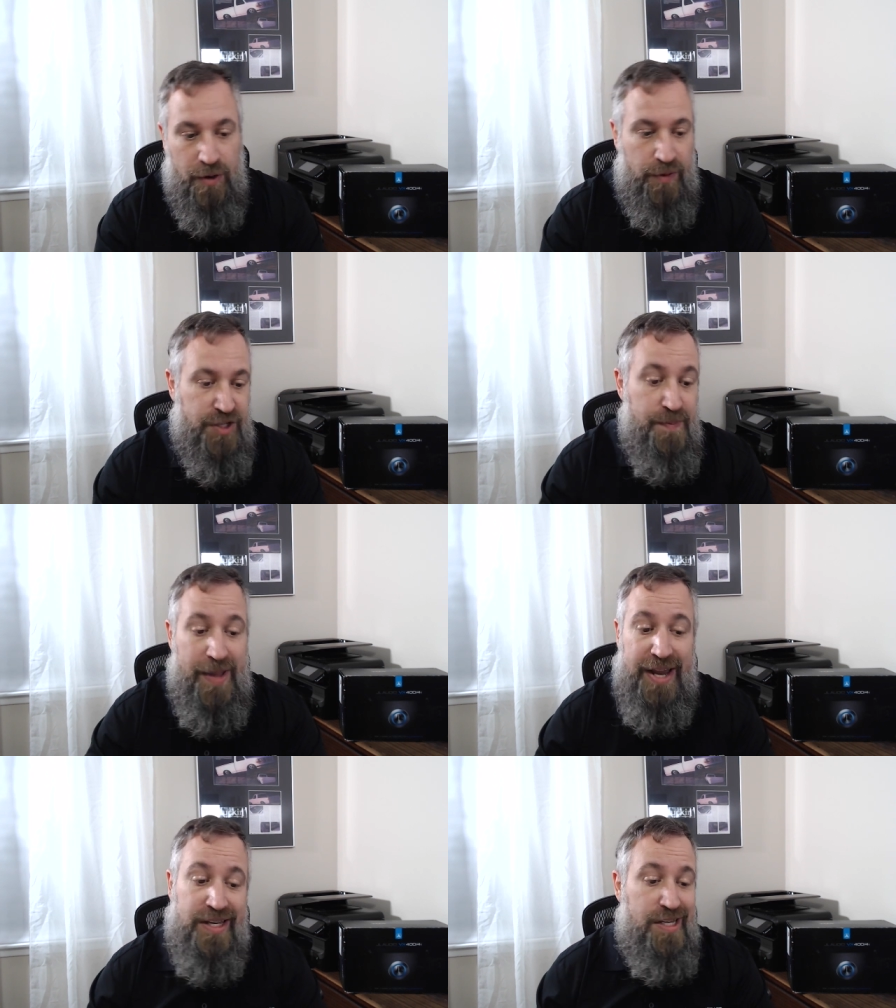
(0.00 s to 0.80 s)
which
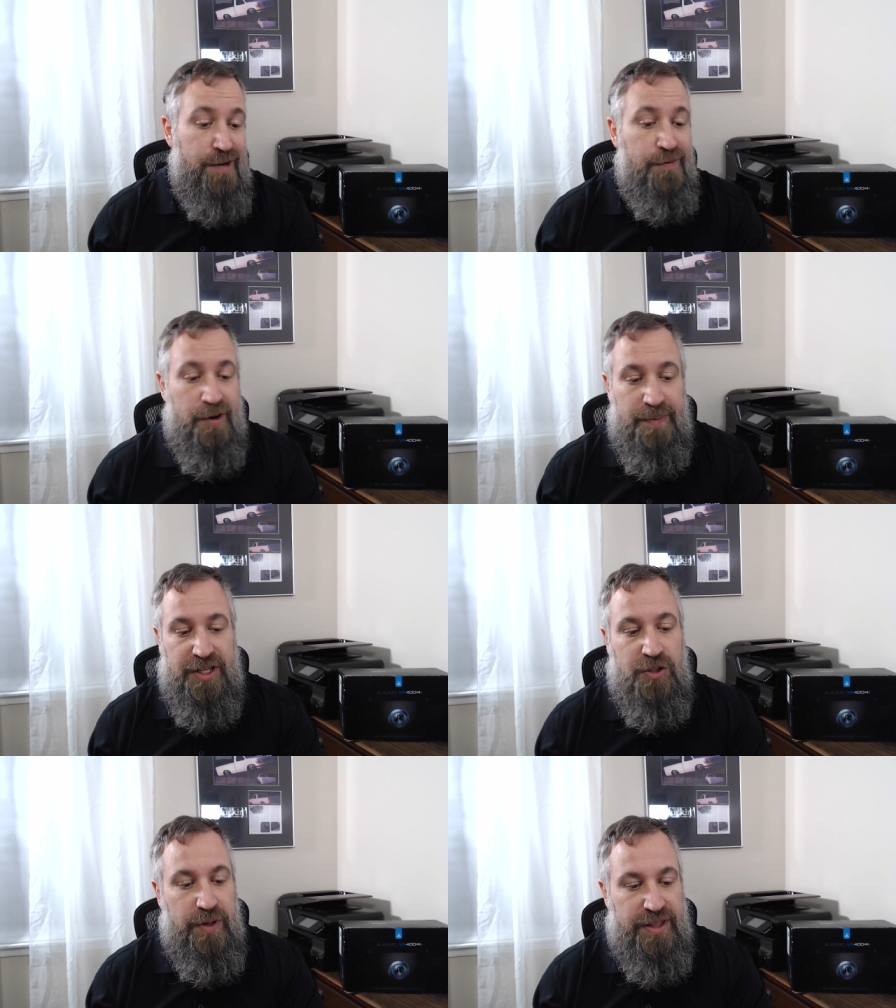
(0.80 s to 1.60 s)
may differ
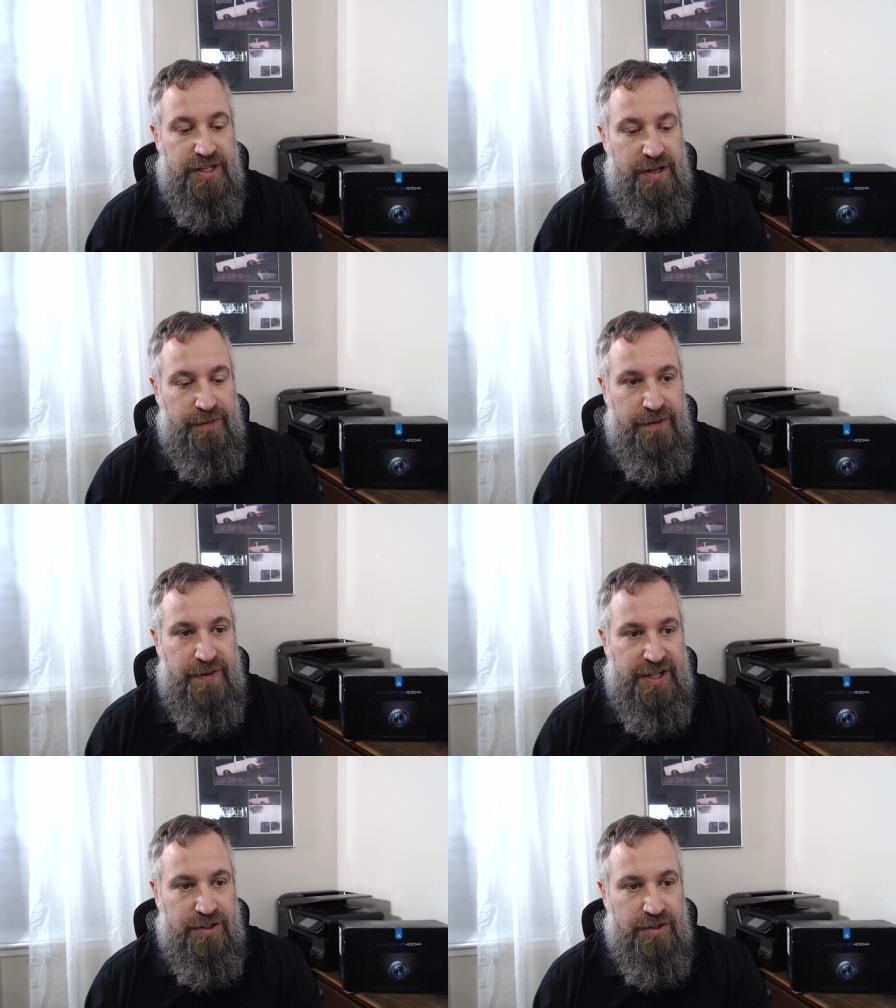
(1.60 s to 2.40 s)
between the different
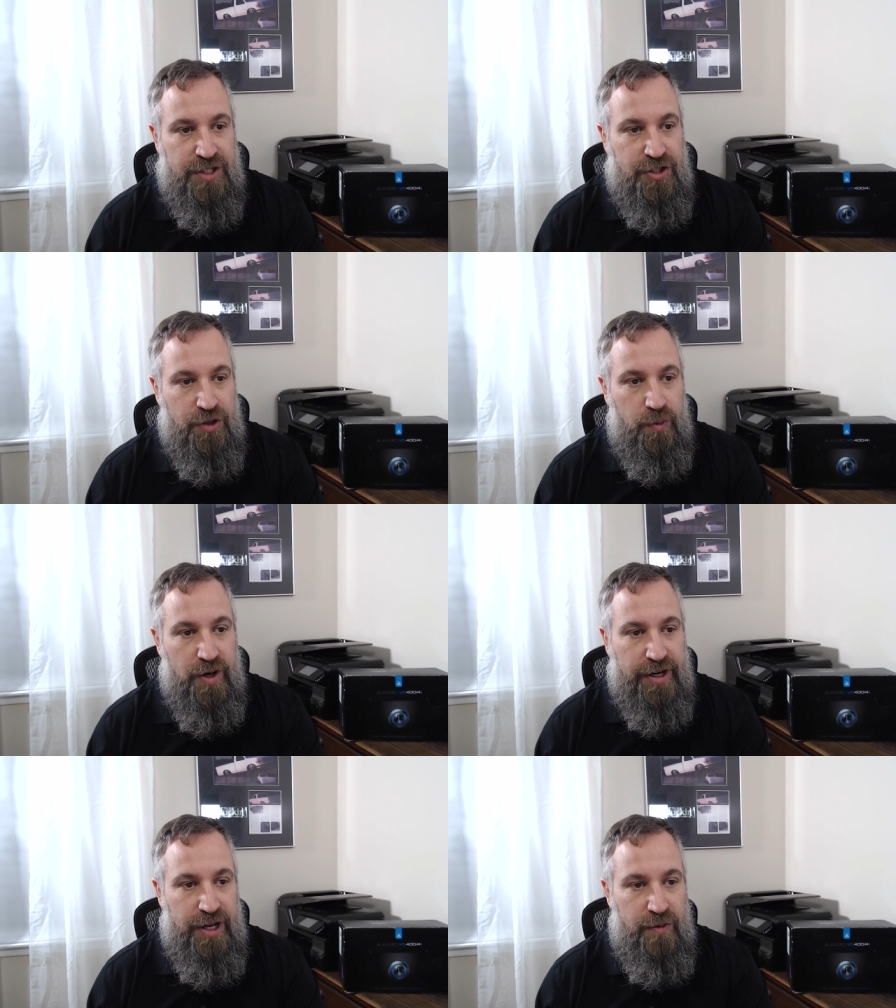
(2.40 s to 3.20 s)
vessels that you're
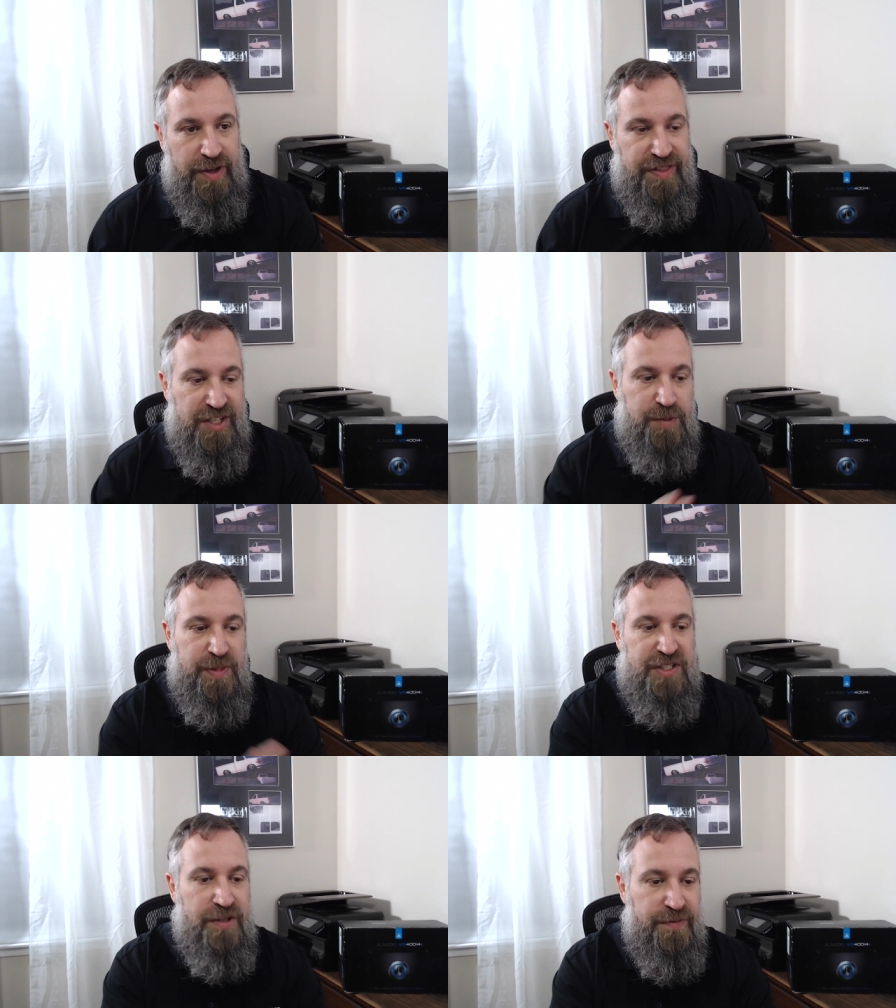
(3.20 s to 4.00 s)
working with. This
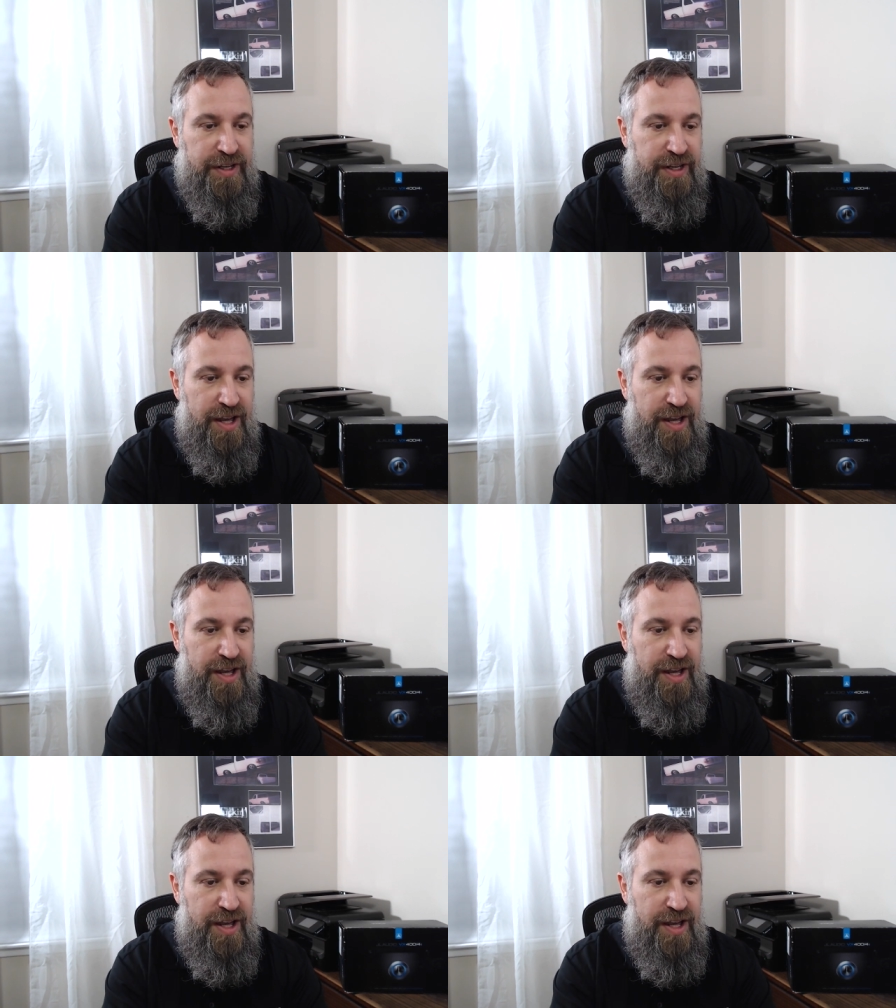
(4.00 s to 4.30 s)
specific